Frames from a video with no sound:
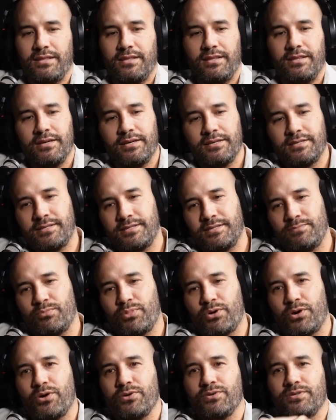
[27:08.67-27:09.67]
this
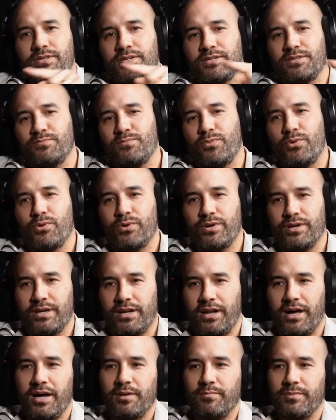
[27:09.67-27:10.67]
process more in
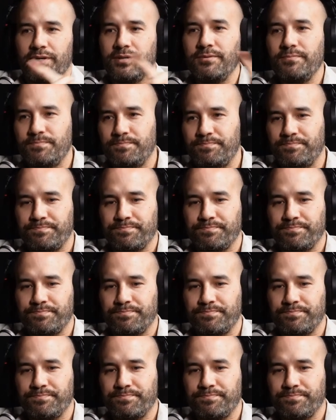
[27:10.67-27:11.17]
alignment?